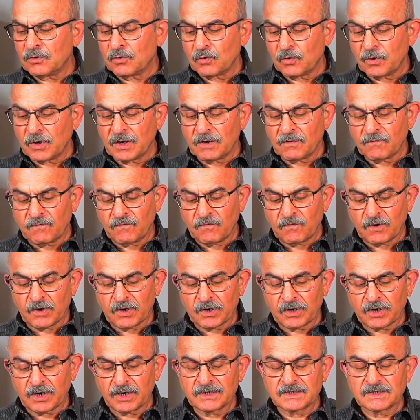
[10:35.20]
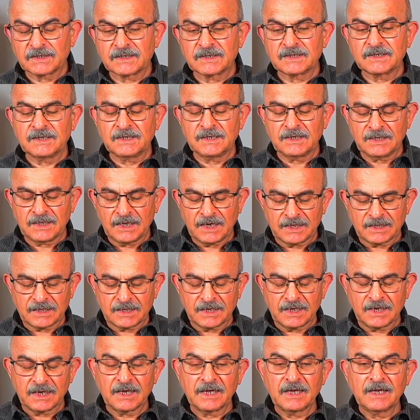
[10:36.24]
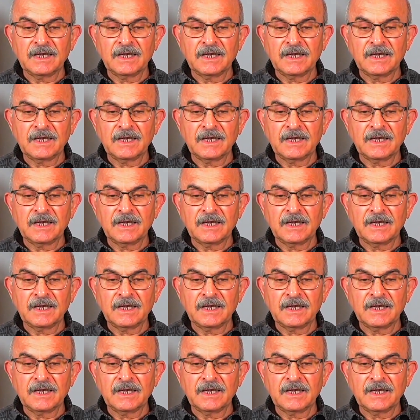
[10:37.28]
going fine. I see that the